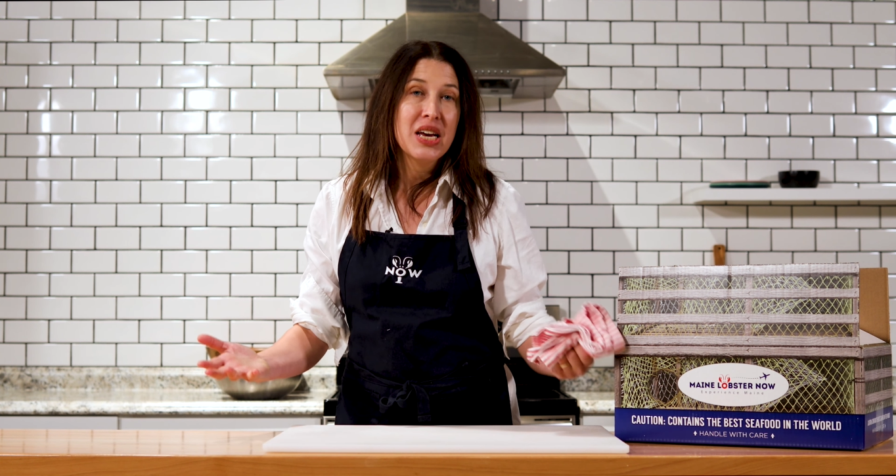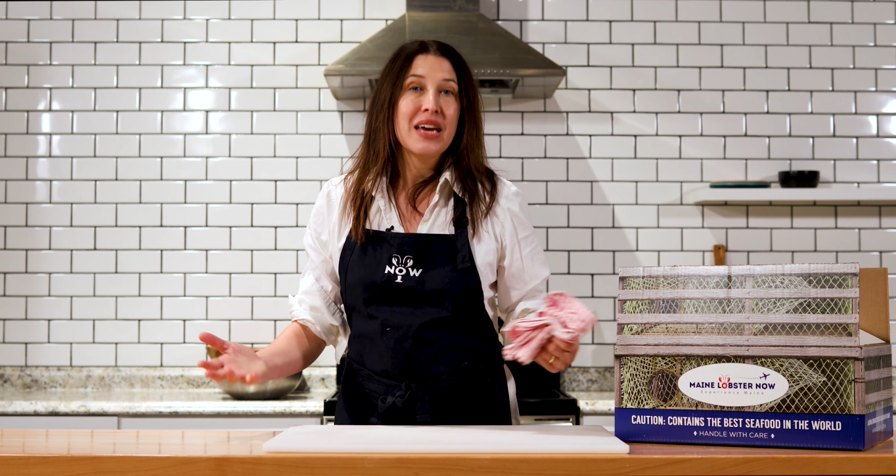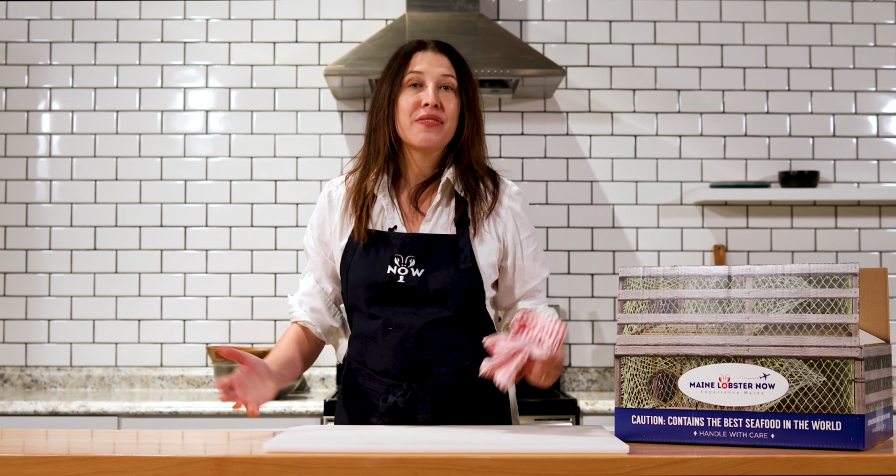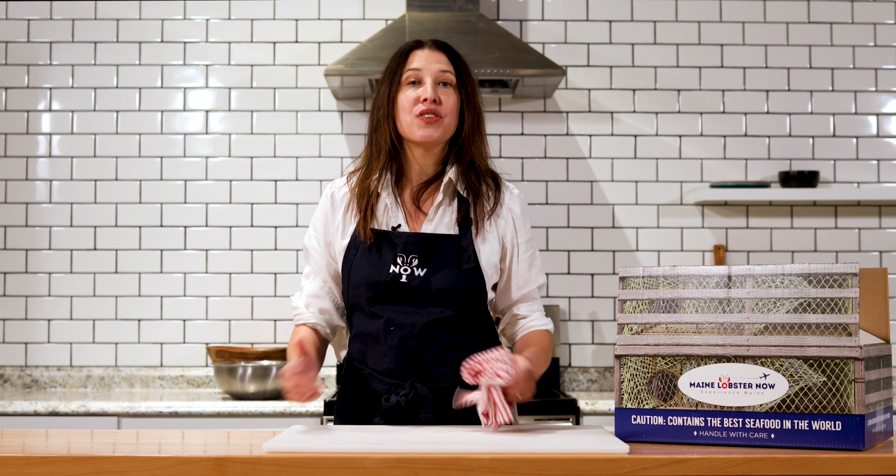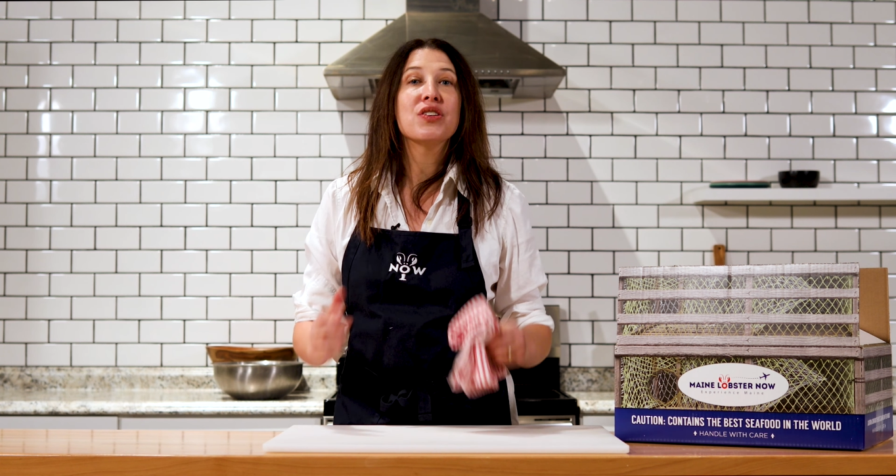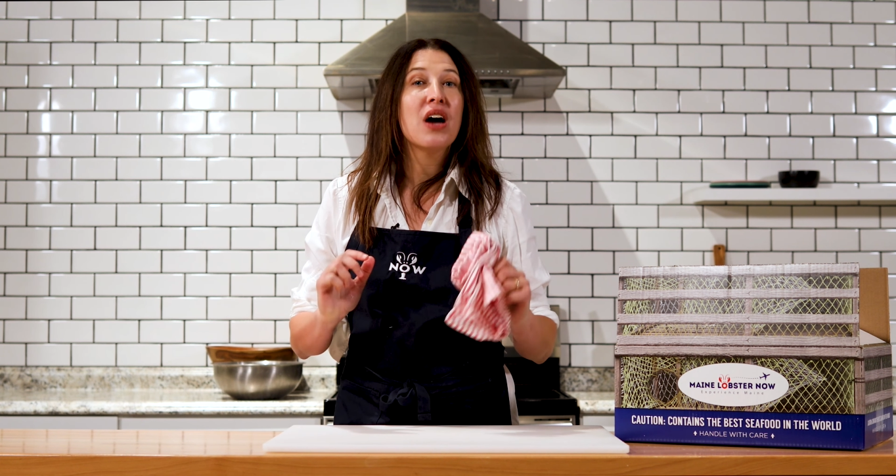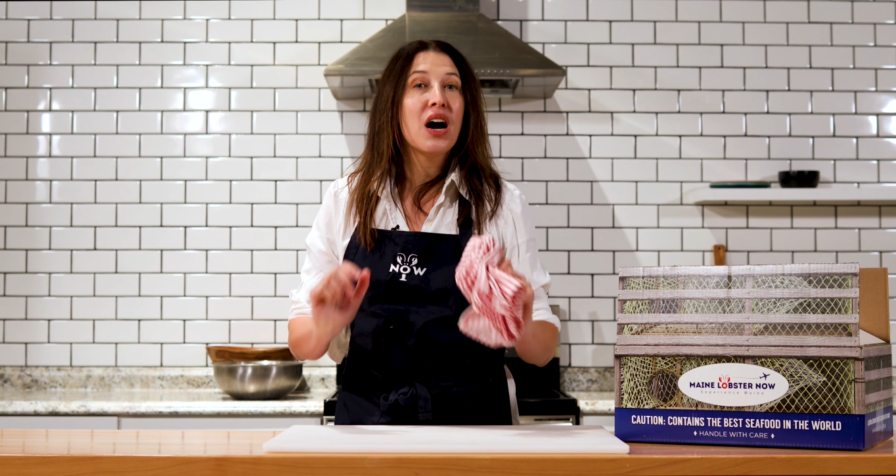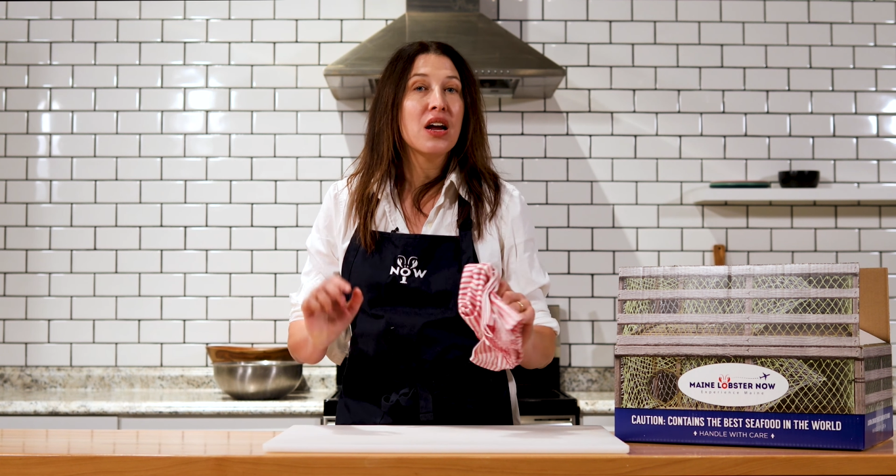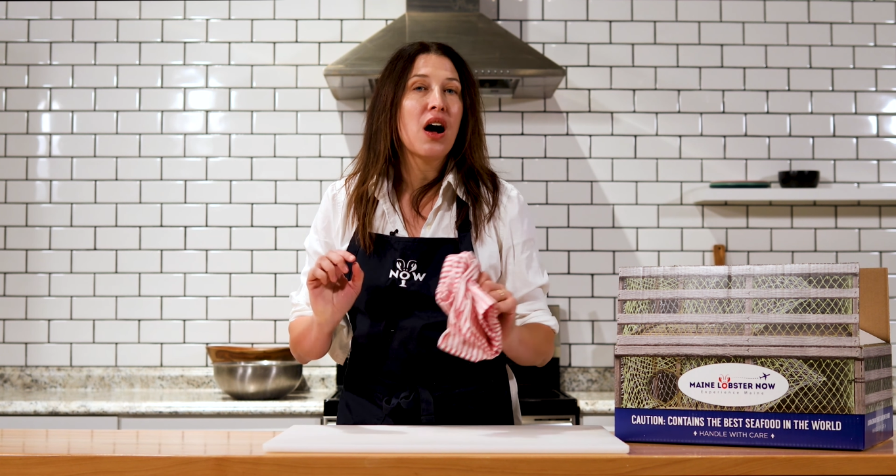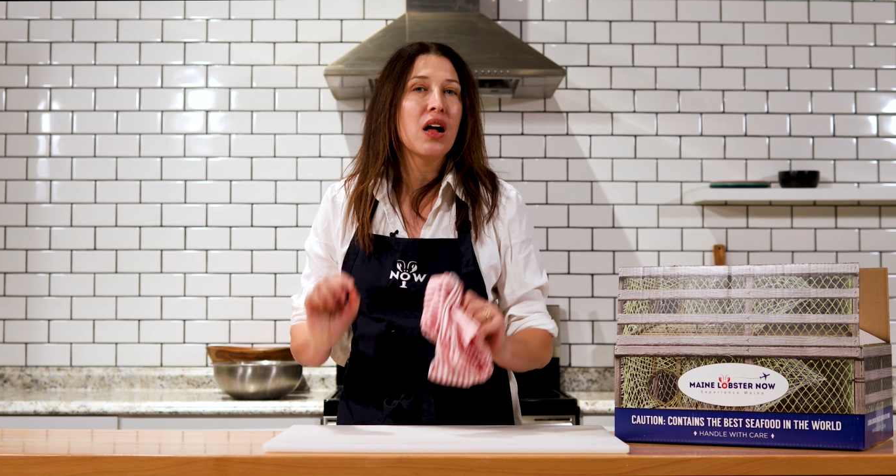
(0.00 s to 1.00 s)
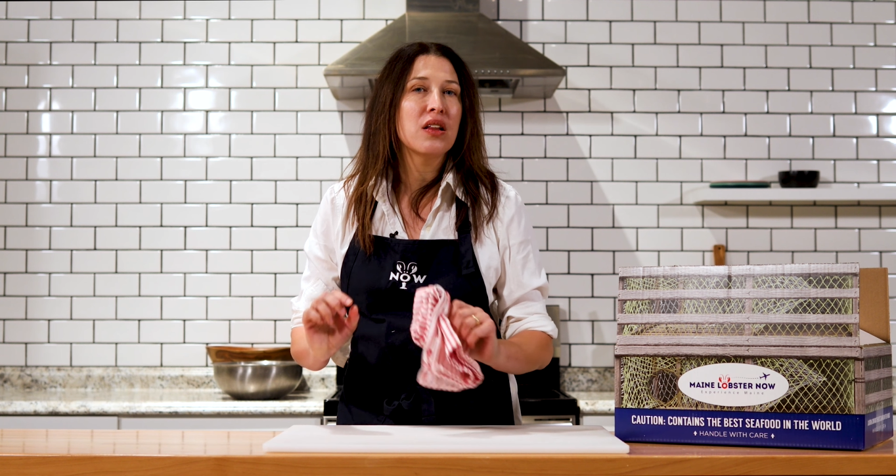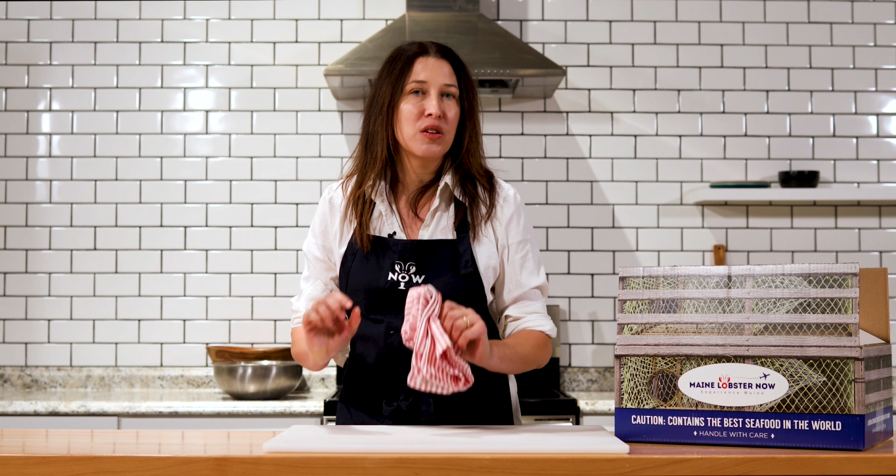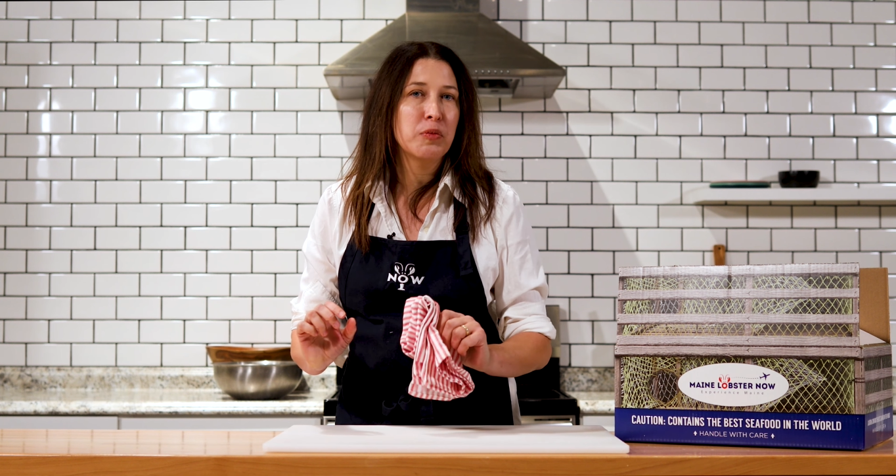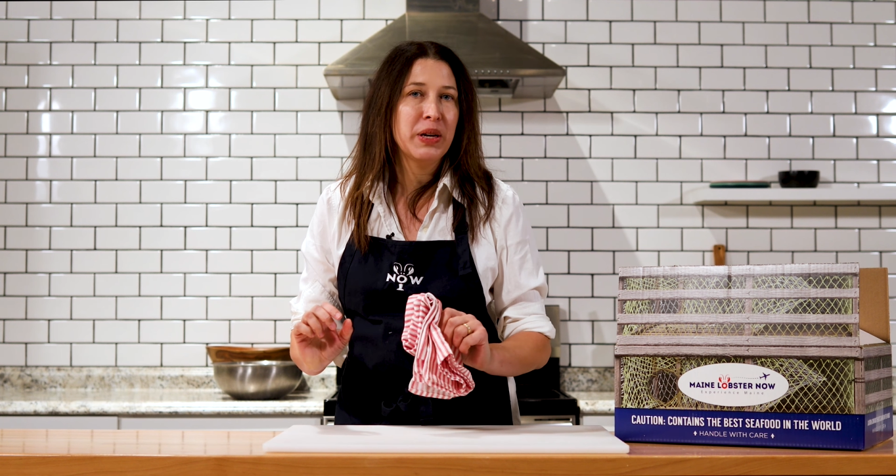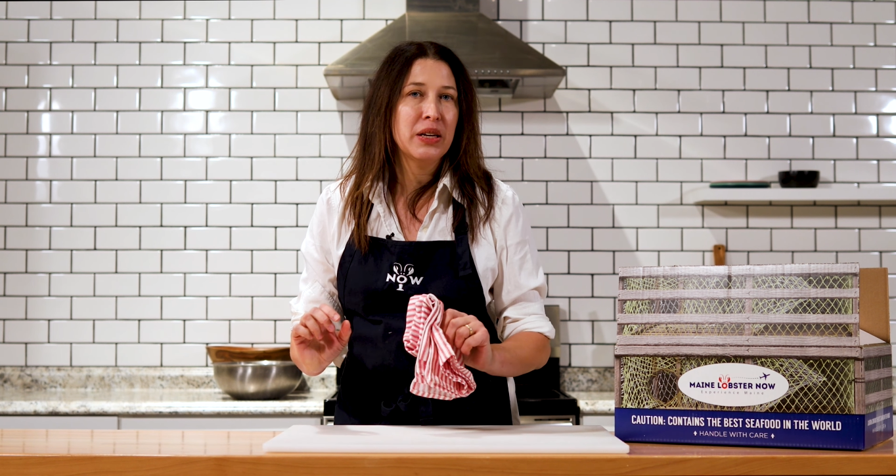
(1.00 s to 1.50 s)
If they're not all
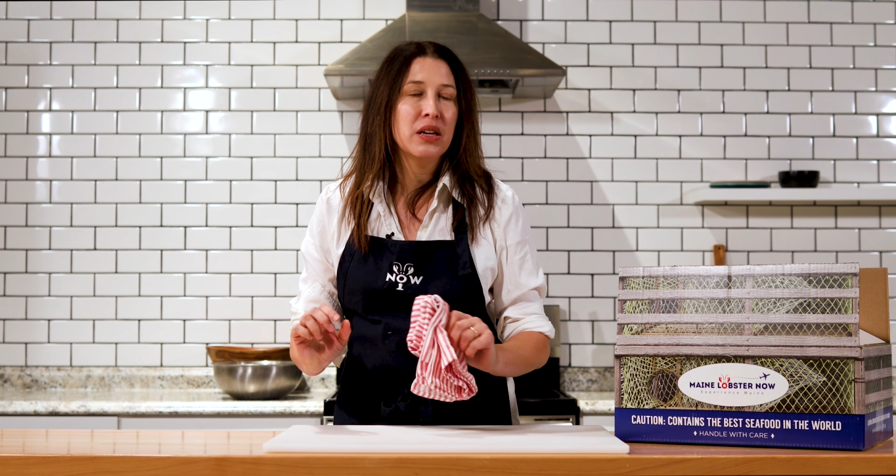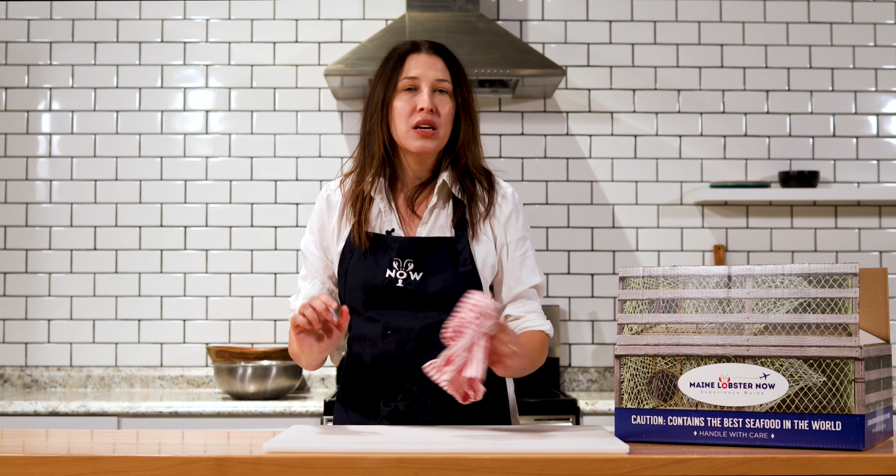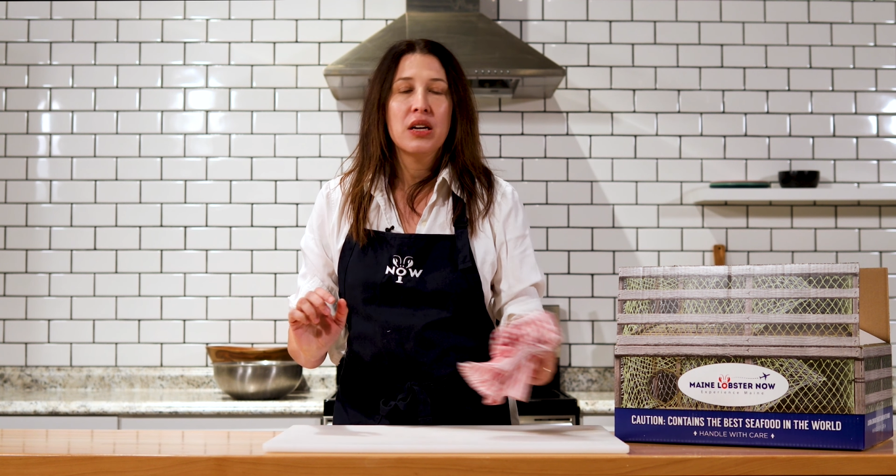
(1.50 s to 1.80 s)
open,